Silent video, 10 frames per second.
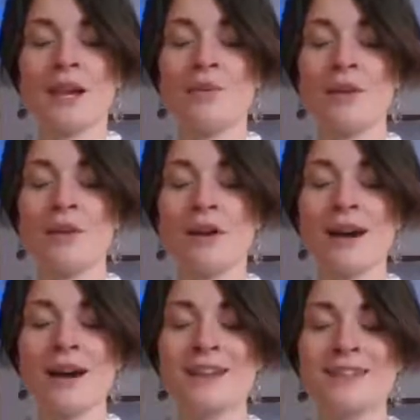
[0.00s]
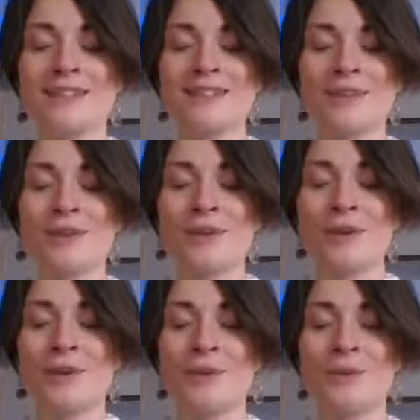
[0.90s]
And with your eyes still
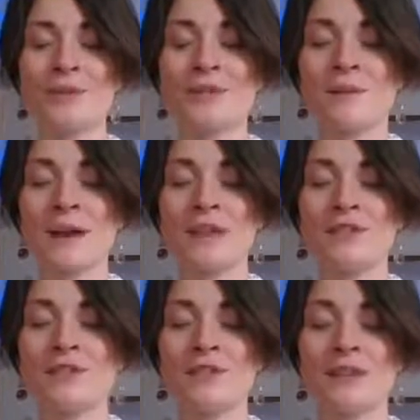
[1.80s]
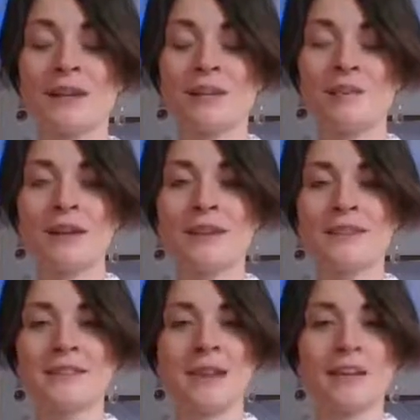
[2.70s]
closed, imagine yourself on
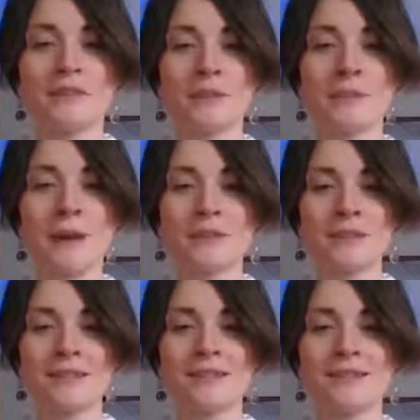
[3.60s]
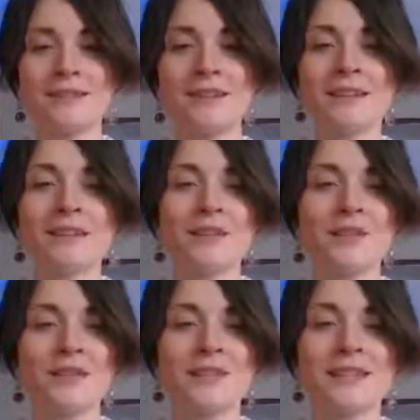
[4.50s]
the side of a mountain,
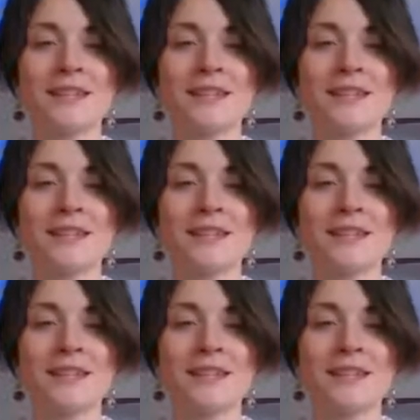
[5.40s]
just